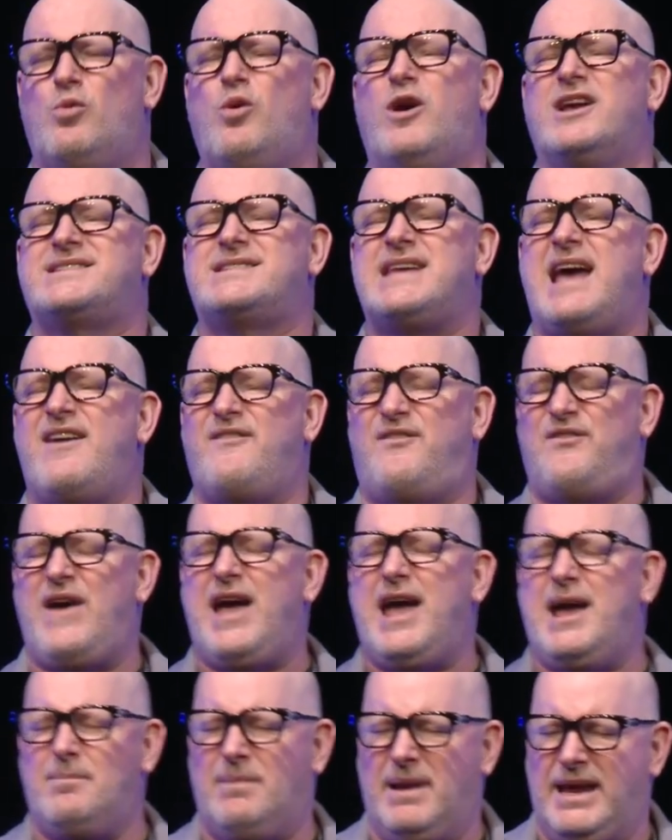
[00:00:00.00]
What's that?
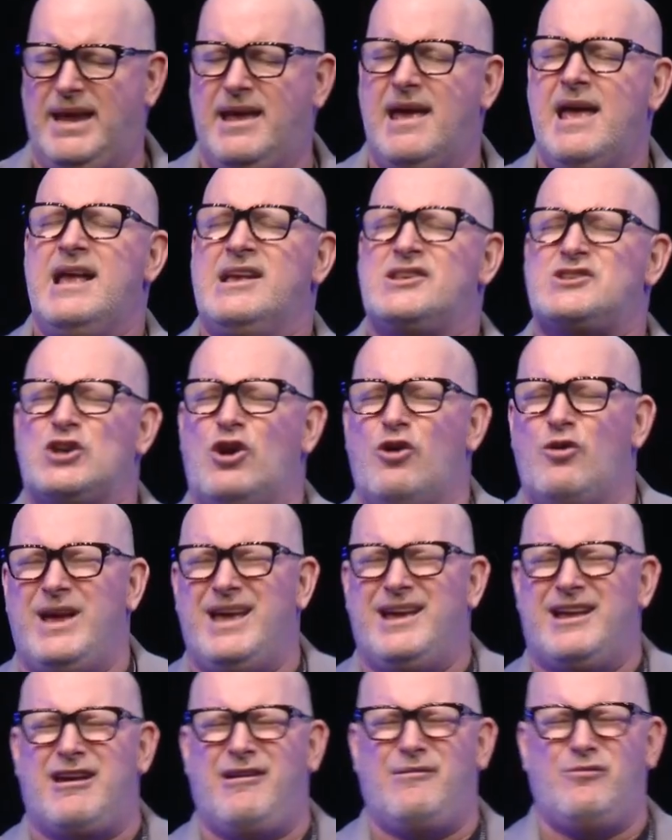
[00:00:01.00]
Family. So
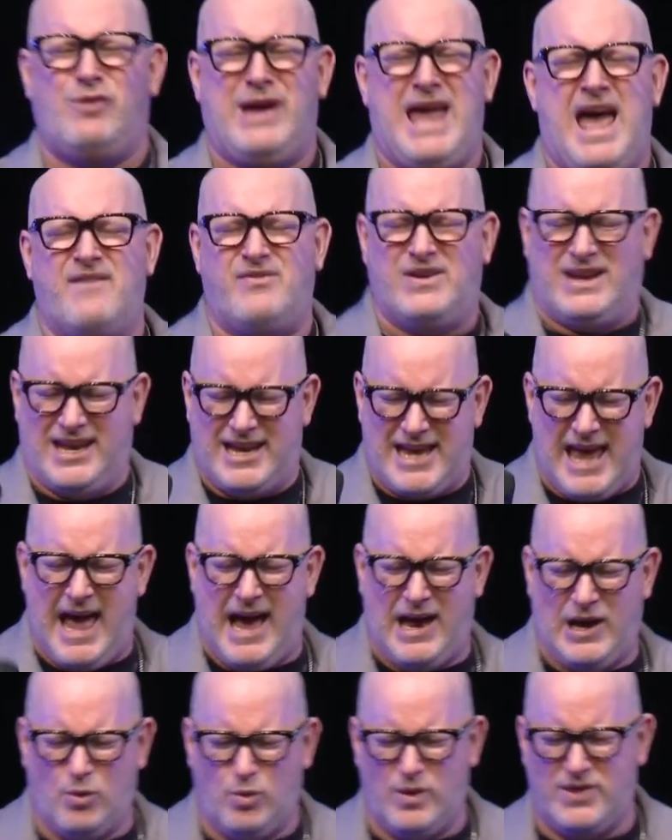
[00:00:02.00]
we have an
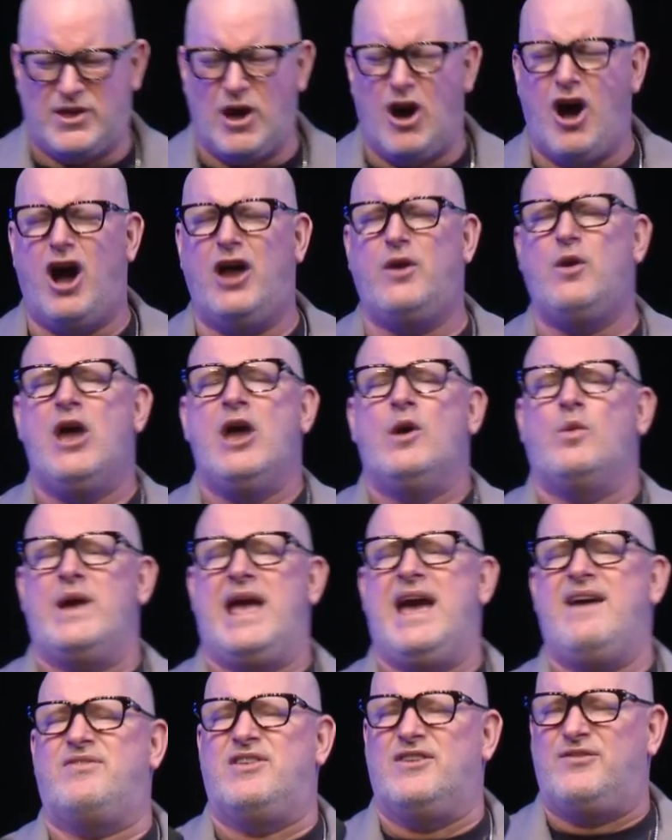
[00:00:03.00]
encounter with God, we
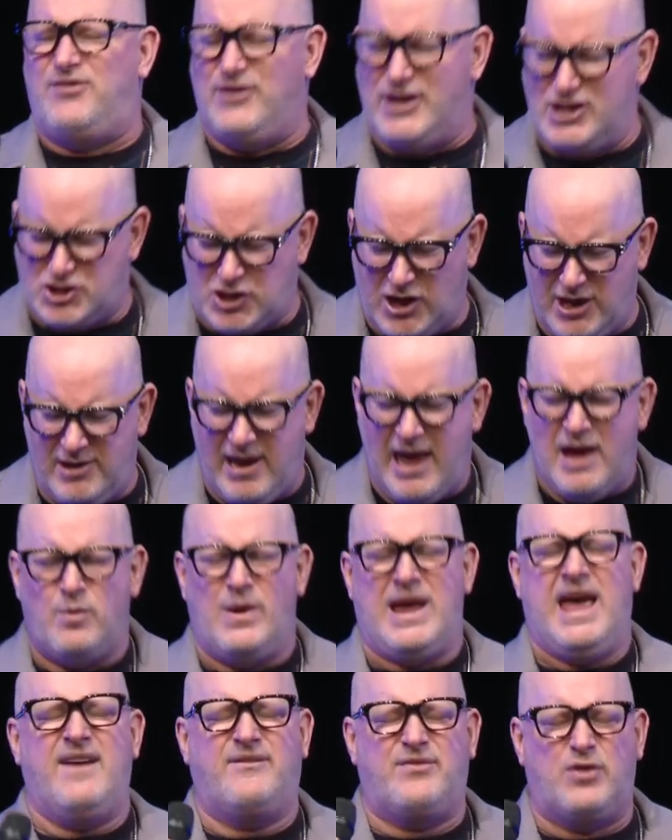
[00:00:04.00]
have the vision, we
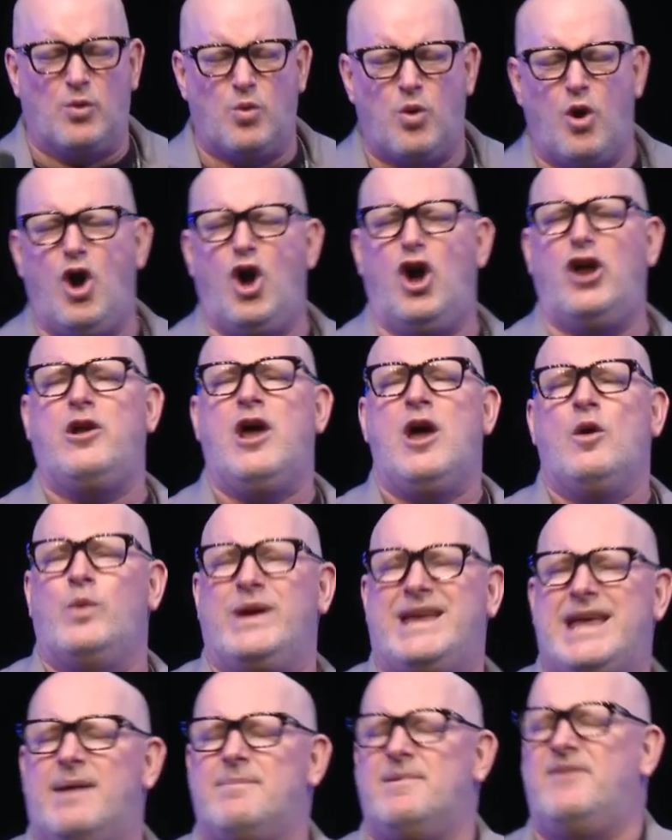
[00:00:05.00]
have the word, we
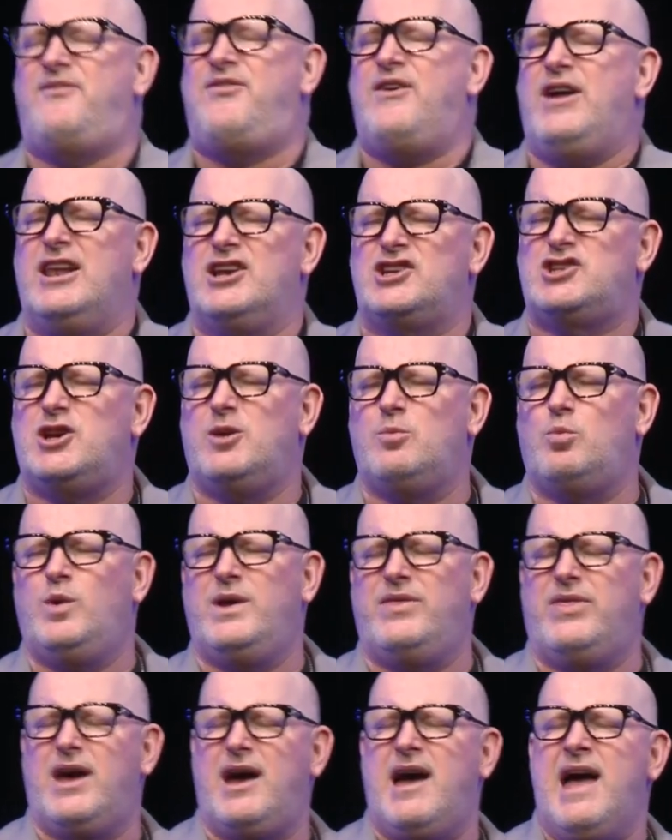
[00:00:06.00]
come in fellowship with
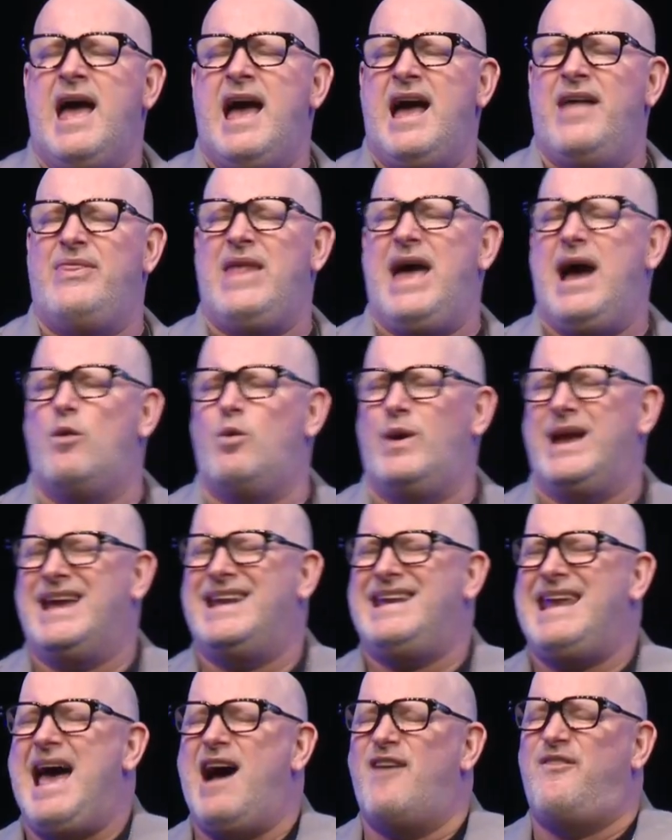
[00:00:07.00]
it, and now we are
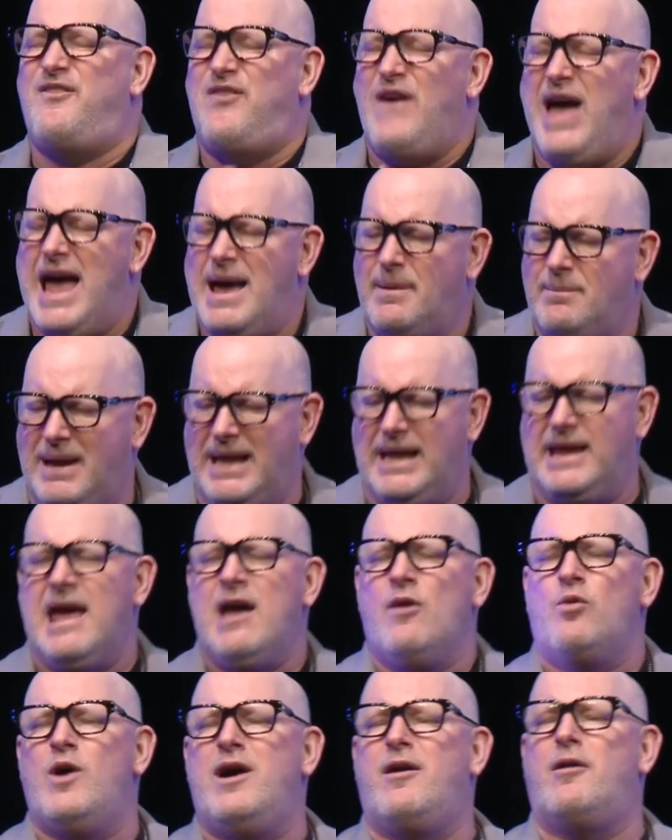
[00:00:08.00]
now family.
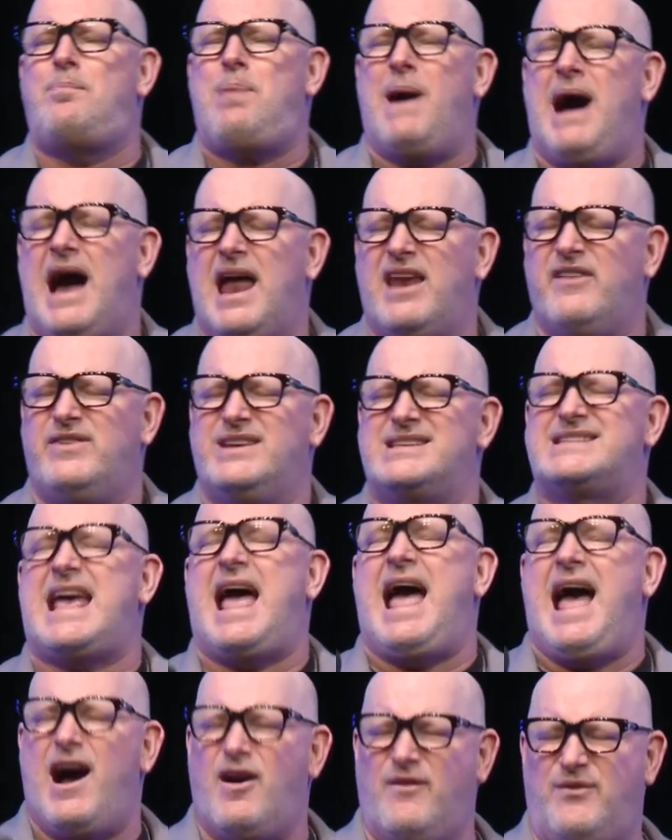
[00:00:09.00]
We're a part of it. It's
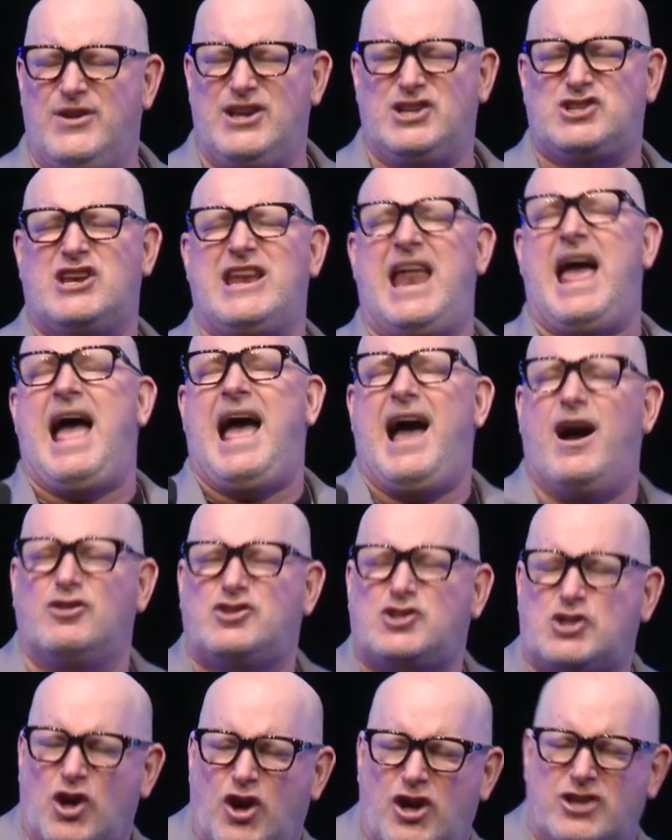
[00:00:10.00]
our vision, our
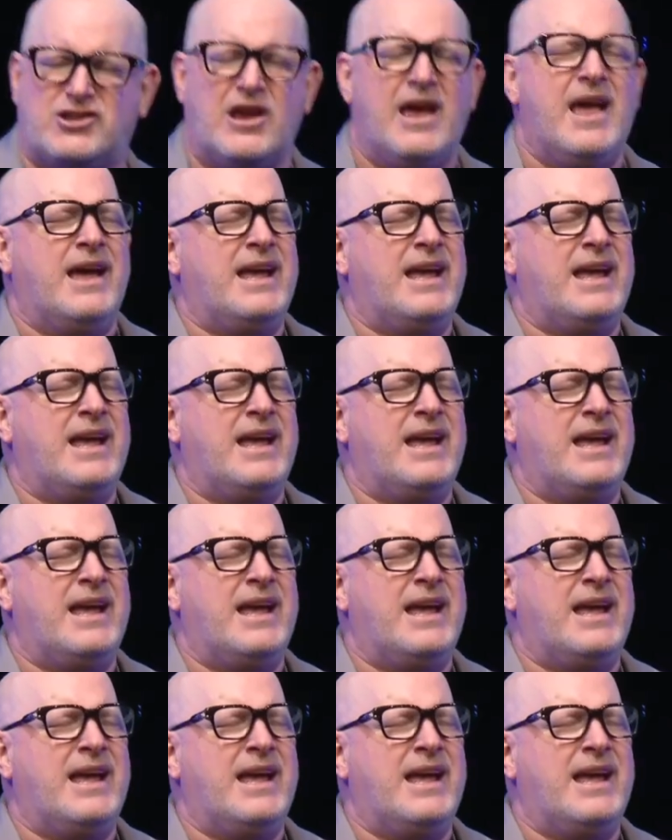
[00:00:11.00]
church.